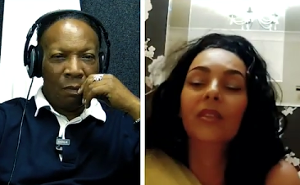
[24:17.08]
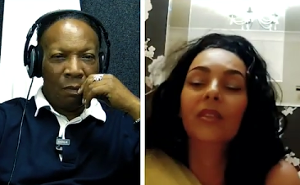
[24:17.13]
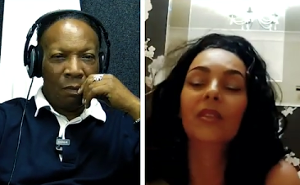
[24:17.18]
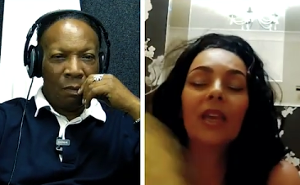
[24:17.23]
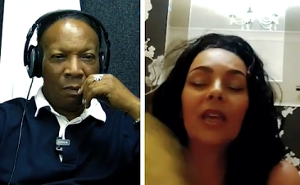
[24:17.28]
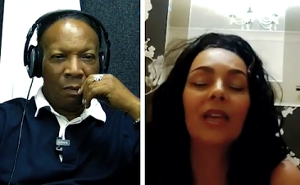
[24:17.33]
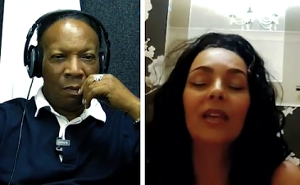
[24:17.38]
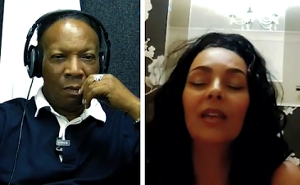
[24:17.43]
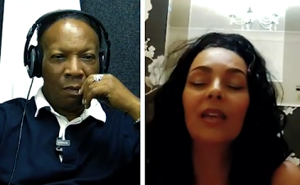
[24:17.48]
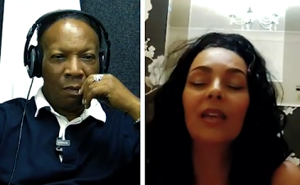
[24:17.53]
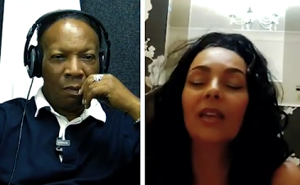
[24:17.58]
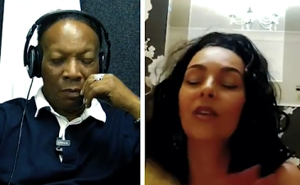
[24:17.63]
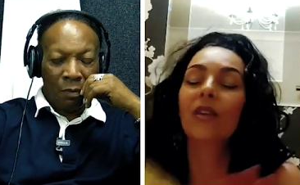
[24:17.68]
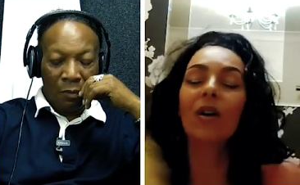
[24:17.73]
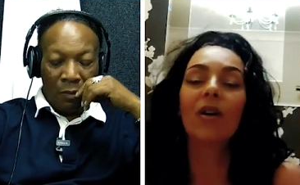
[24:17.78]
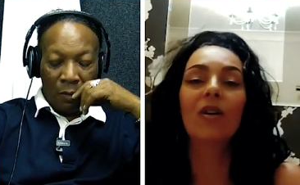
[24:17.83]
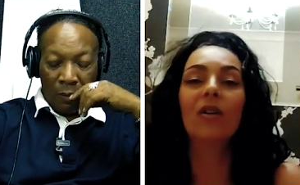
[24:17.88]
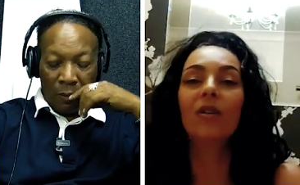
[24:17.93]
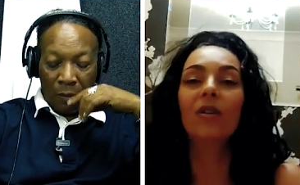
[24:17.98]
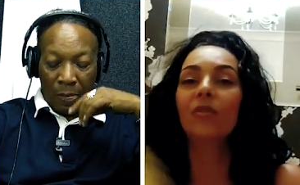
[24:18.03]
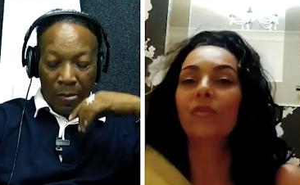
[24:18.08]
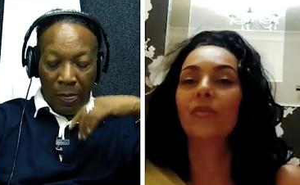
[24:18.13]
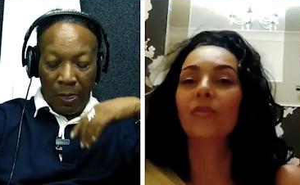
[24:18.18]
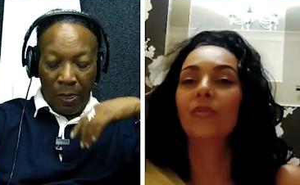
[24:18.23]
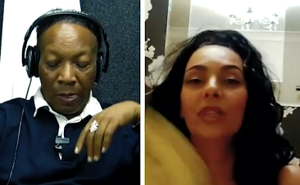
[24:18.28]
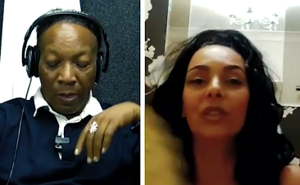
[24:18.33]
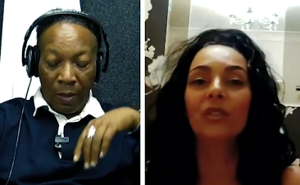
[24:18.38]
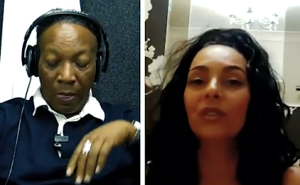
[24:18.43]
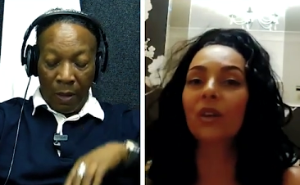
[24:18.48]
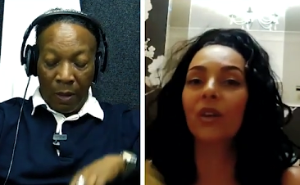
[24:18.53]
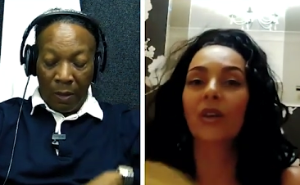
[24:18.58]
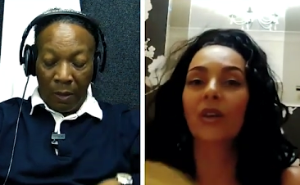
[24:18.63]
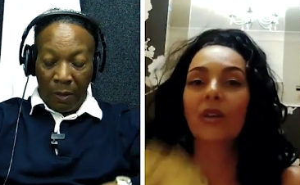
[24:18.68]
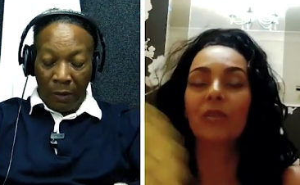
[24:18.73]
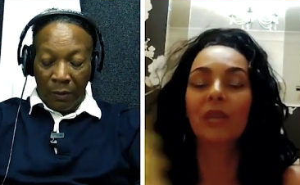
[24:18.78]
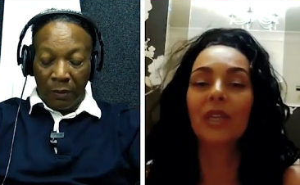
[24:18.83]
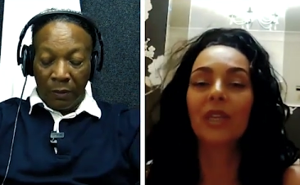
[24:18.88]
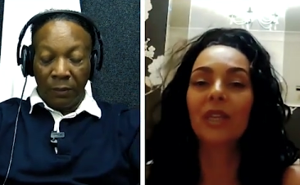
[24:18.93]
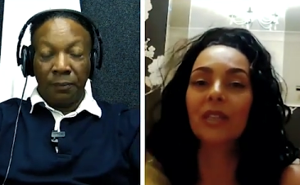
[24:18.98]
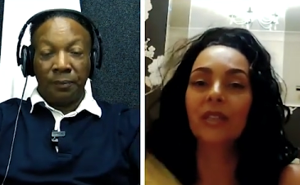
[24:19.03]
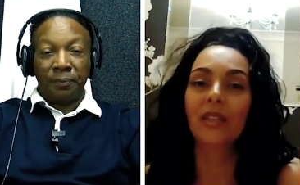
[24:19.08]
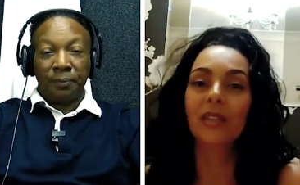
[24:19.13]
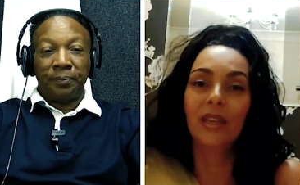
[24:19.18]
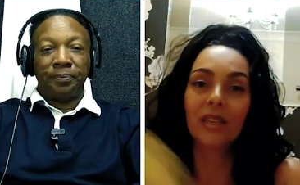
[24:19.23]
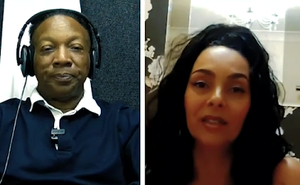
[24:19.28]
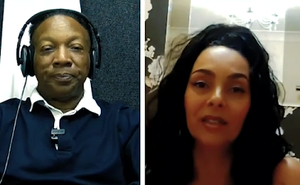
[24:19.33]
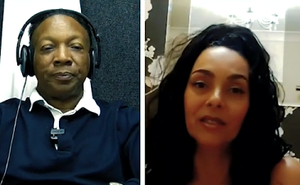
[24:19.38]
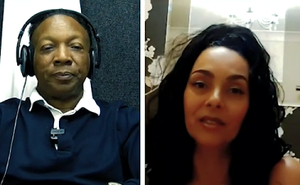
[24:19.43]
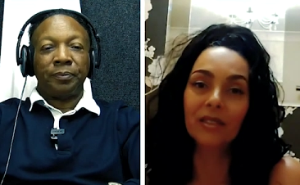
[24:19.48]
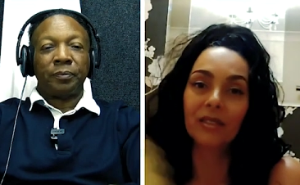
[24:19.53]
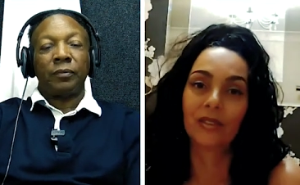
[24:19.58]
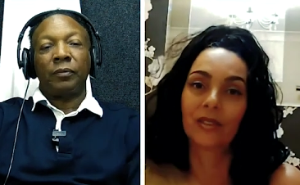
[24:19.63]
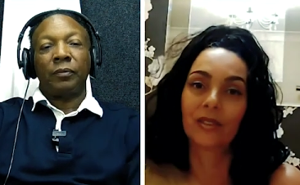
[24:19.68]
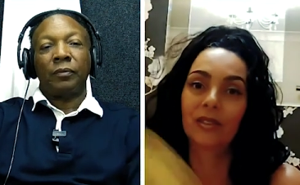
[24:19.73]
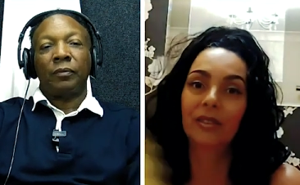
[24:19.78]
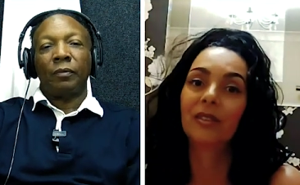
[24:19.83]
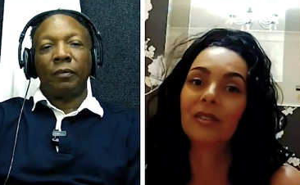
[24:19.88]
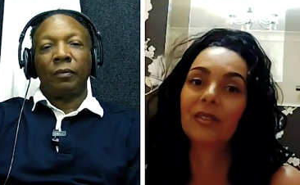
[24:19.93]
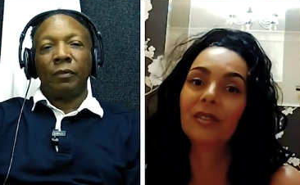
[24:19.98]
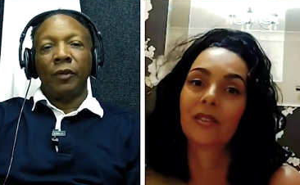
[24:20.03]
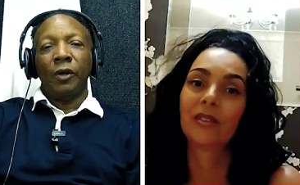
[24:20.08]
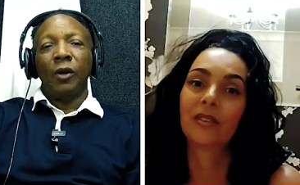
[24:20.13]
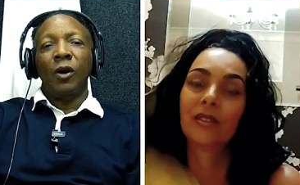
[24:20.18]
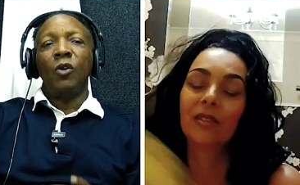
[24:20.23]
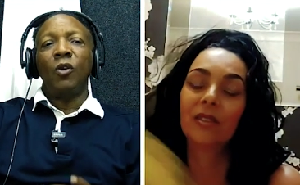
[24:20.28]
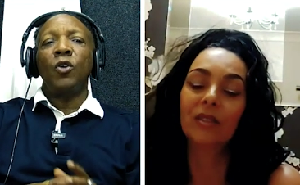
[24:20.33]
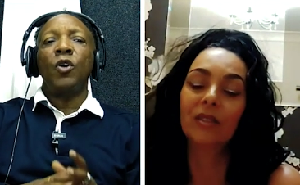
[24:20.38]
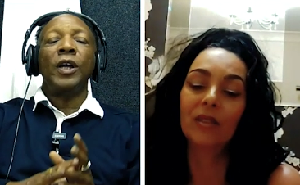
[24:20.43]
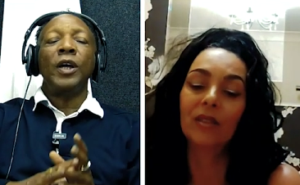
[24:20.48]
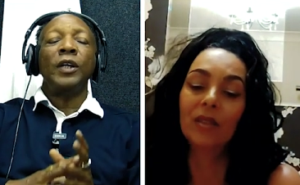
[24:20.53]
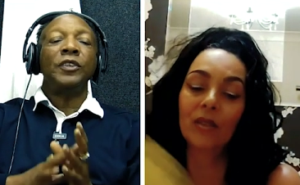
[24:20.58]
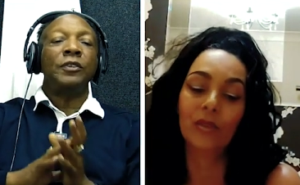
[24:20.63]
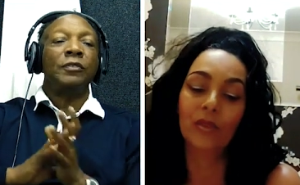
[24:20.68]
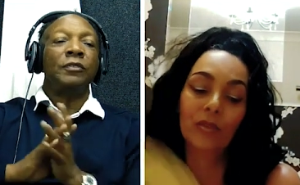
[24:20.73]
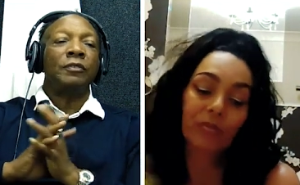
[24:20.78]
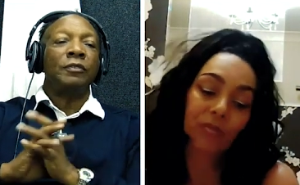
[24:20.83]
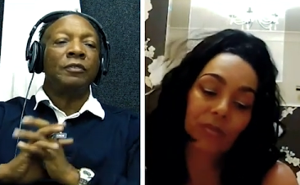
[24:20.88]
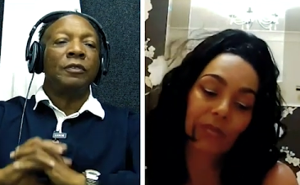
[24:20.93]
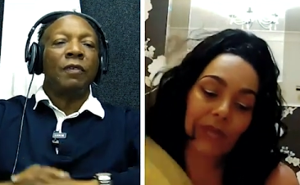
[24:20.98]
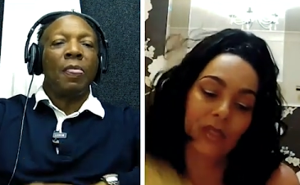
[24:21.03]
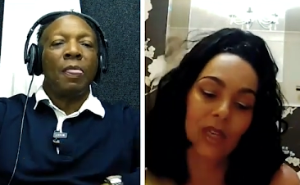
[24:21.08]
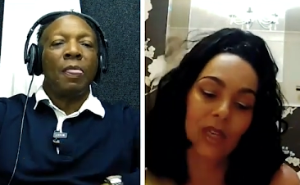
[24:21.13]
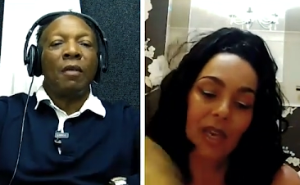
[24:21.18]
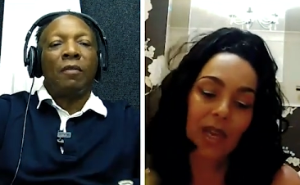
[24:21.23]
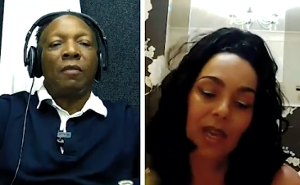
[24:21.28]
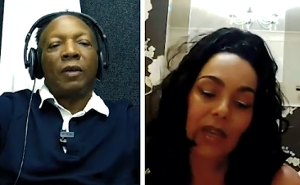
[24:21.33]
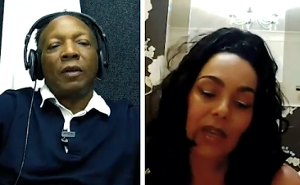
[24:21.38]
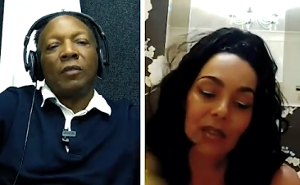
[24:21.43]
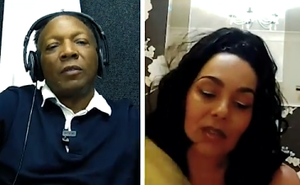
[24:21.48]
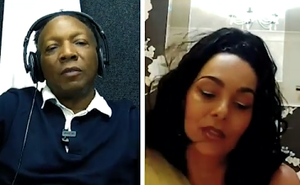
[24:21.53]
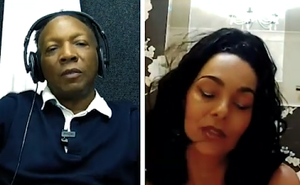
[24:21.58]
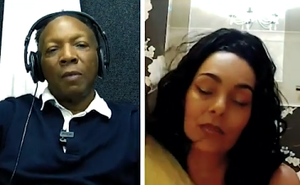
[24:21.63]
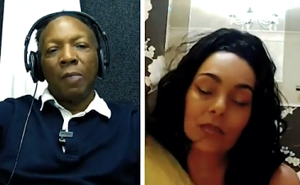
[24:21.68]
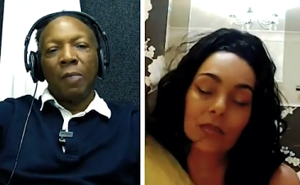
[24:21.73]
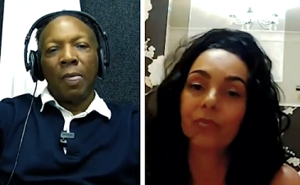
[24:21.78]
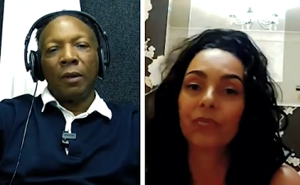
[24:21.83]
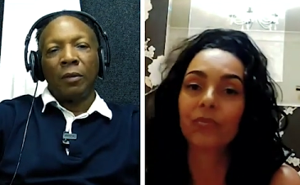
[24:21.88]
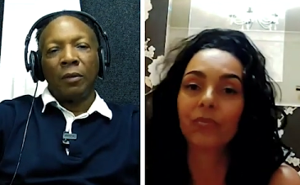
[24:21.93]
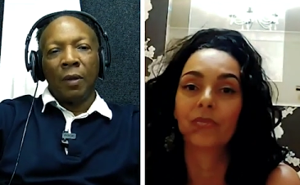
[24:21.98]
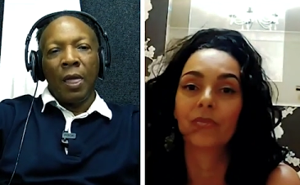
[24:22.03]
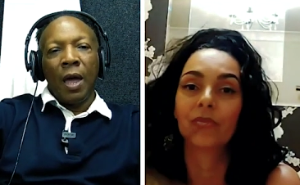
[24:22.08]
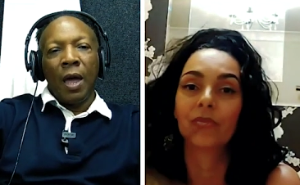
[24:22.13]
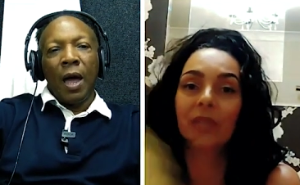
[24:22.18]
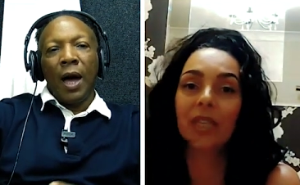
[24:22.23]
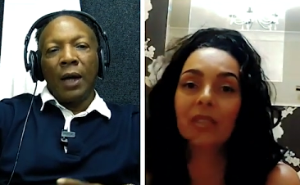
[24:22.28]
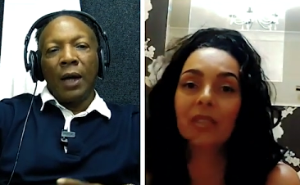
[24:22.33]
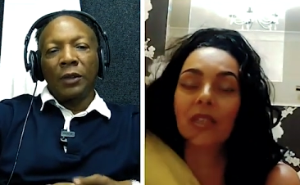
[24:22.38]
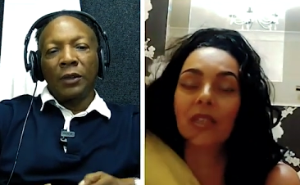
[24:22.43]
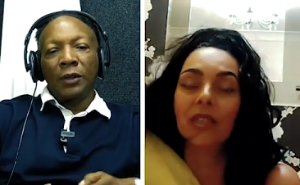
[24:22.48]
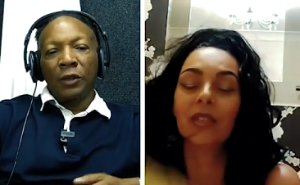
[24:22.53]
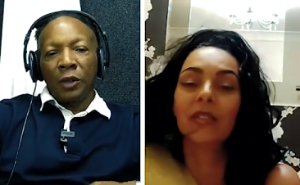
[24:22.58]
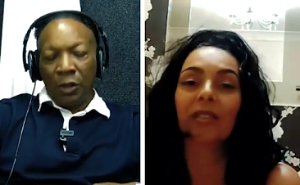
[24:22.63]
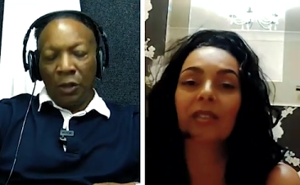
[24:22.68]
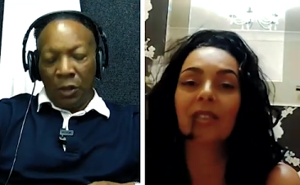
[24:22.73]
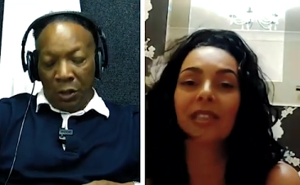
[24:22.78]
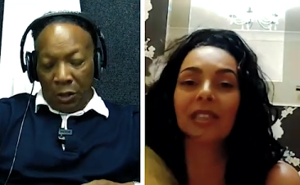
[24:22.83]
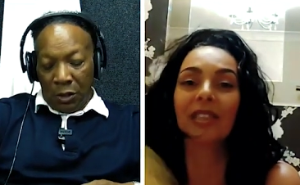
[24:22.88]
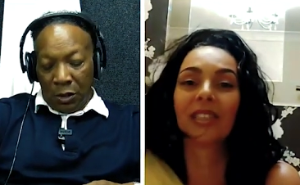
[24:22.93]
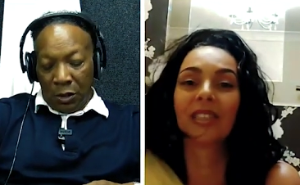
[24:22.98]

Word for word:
Speaker 1: You hear the whole finished song already in your head. Okay. Oh, so yeah, that's and, it.